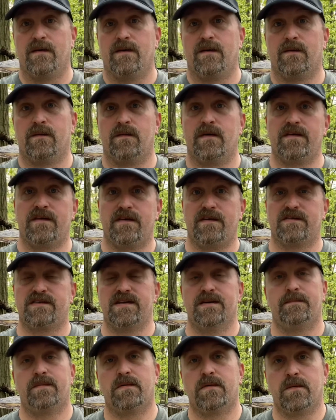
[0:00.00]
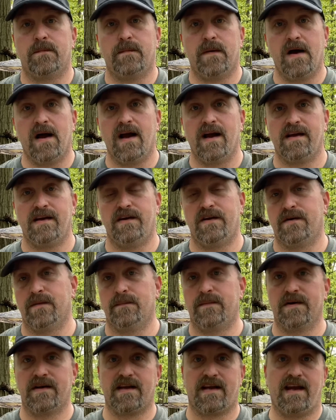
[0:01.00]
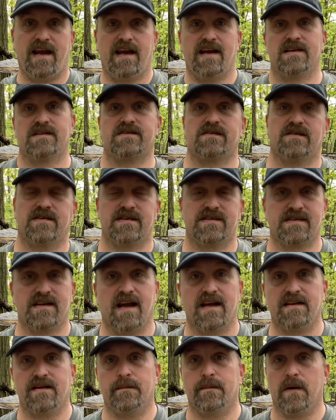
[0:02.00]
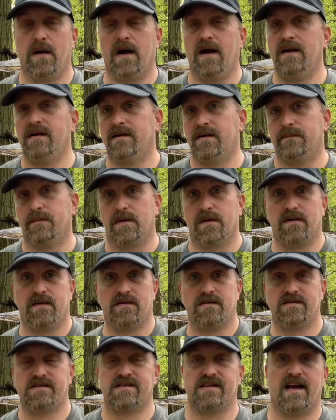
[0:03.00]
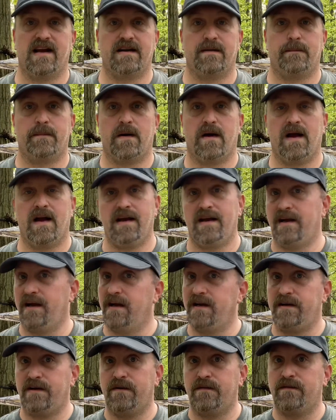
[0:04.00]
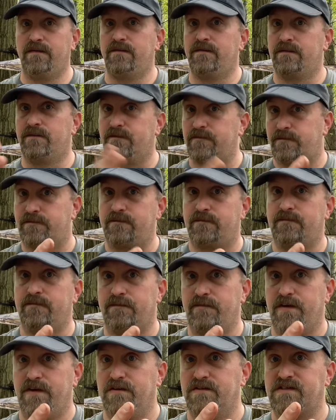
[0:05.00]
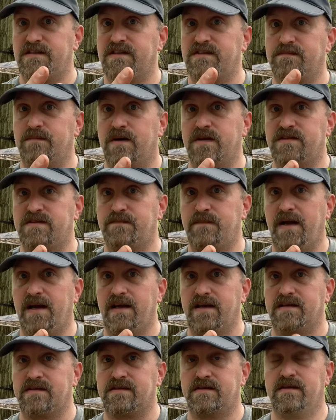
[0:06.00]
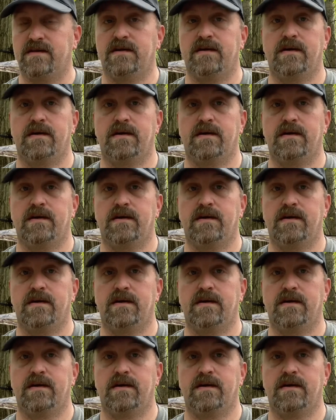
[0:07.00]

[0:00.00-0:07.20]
With your typical pot, you can put the canister inside the pot and the burner inside the pot, and you've used this much space.